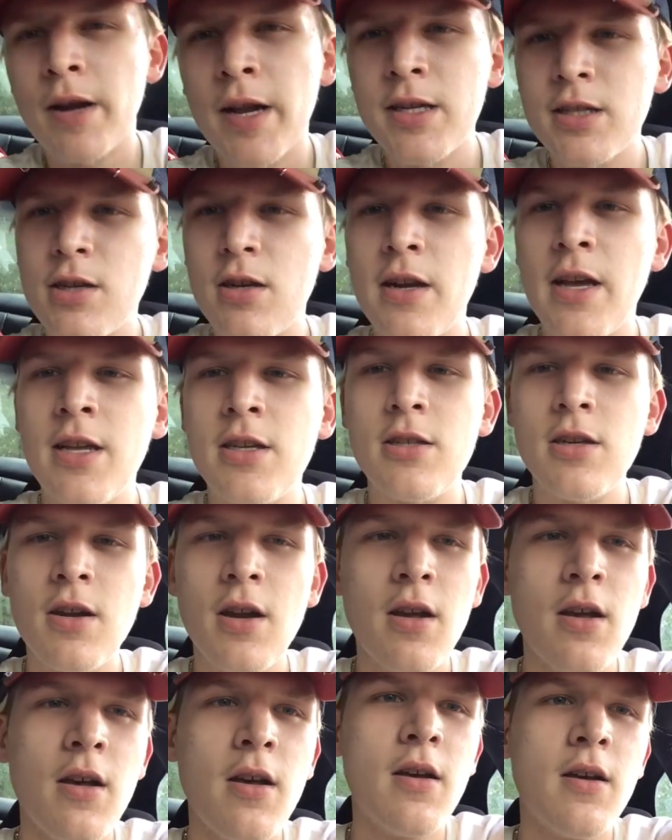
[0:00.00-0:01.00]
Ranger Danger,
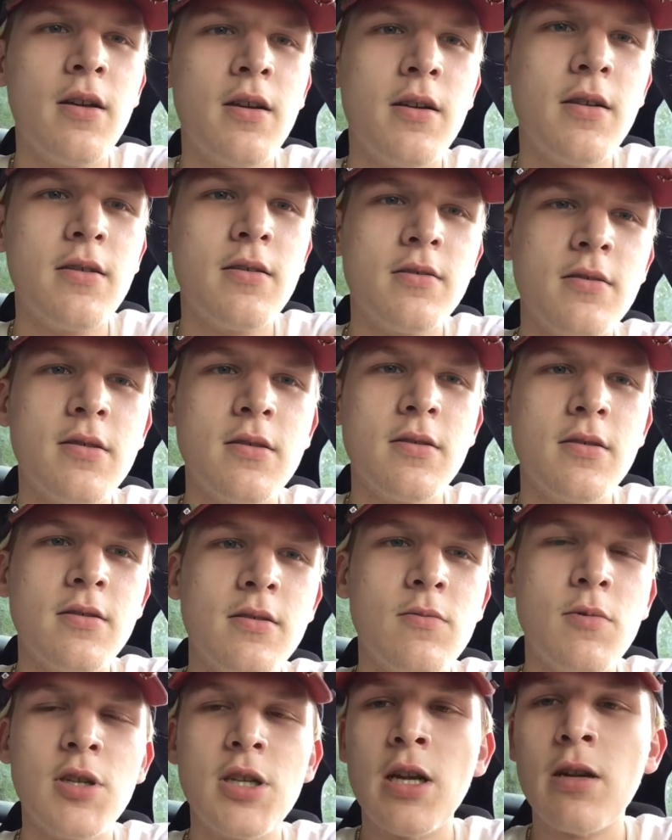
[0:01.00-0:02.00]

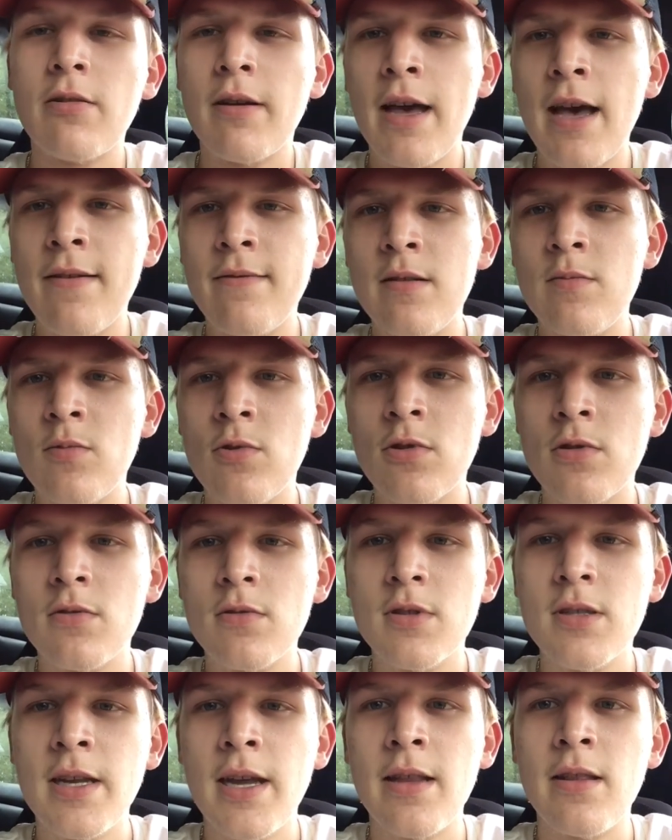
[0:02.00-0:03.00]
which I don't have anymore,
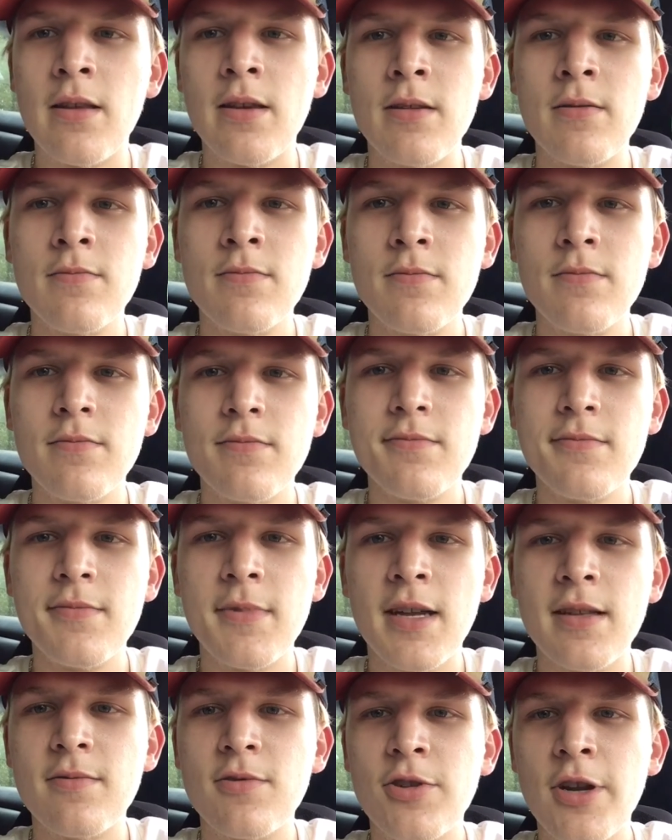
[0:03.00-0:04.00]
sadly.
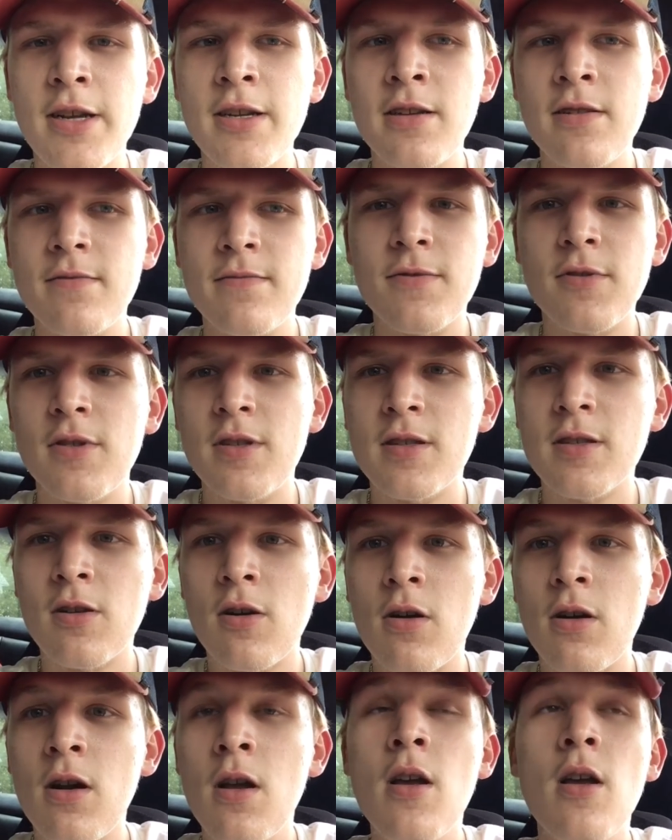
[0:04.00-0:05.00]
I traded it for this
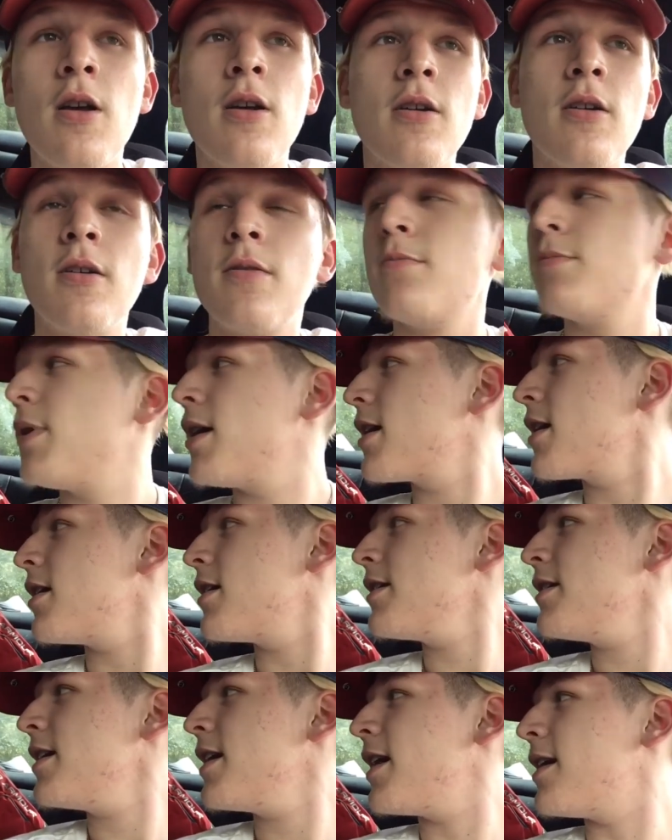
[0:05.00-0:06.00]
car. But, uh,
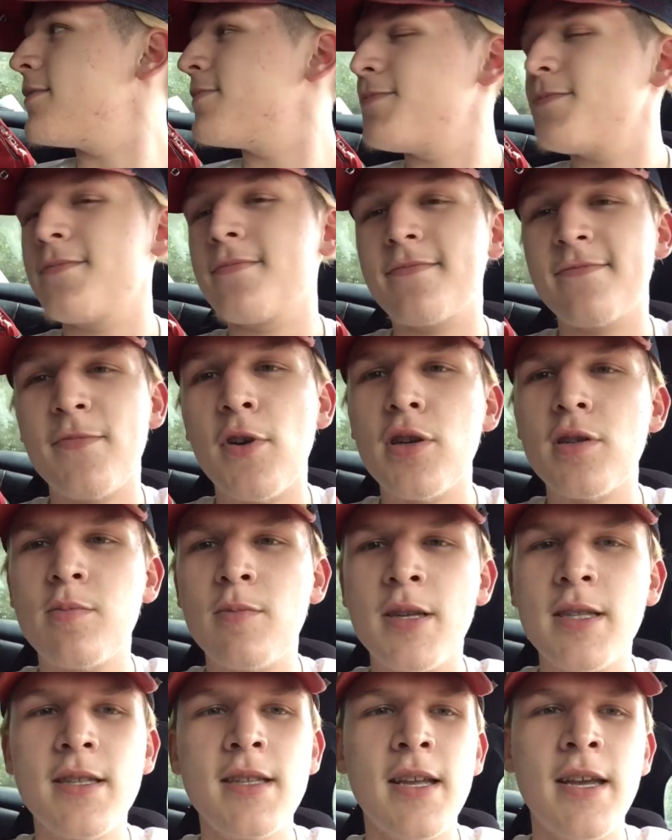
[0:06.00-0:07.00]
yeah, first
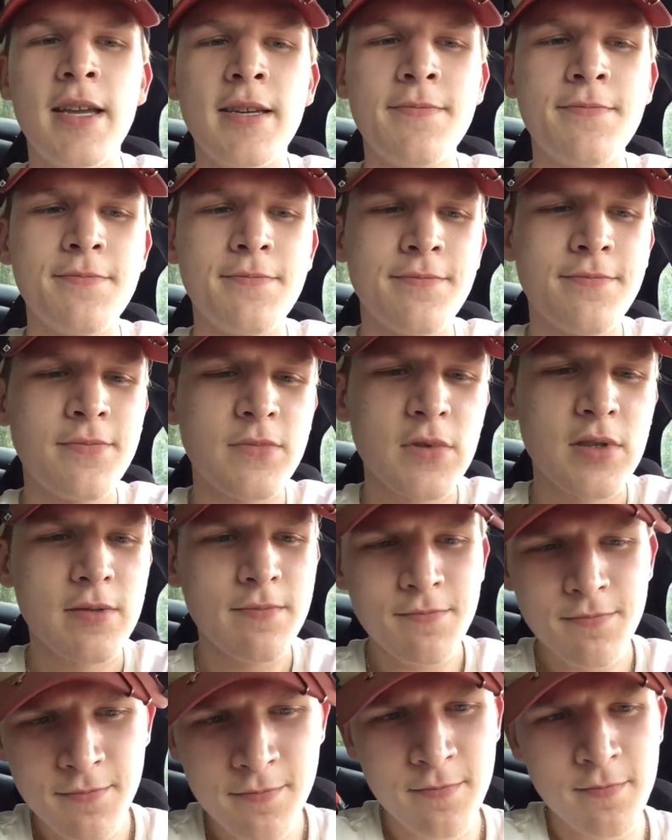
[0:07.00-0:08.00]
Mustang.
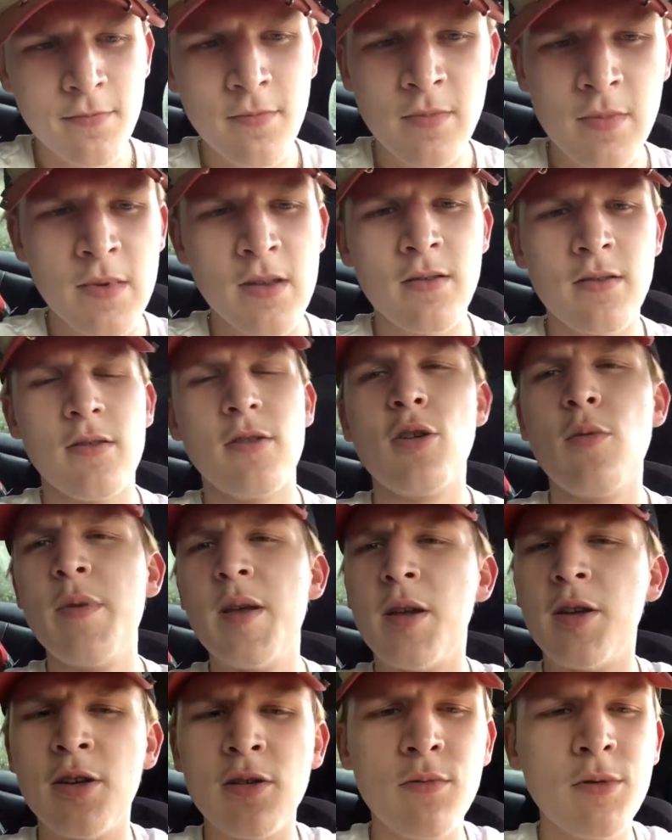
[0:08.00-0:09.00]
It's going to
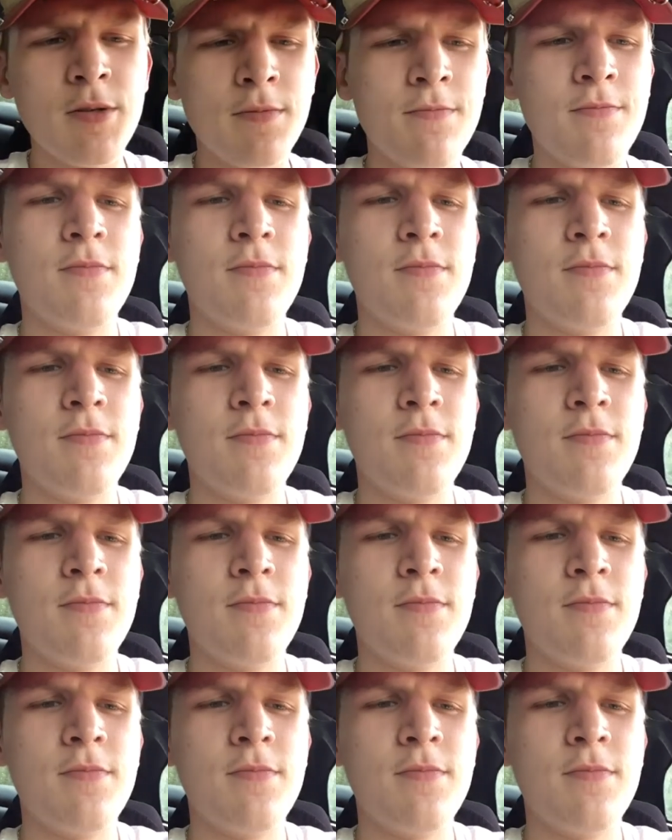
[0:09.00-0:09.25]
be a good one.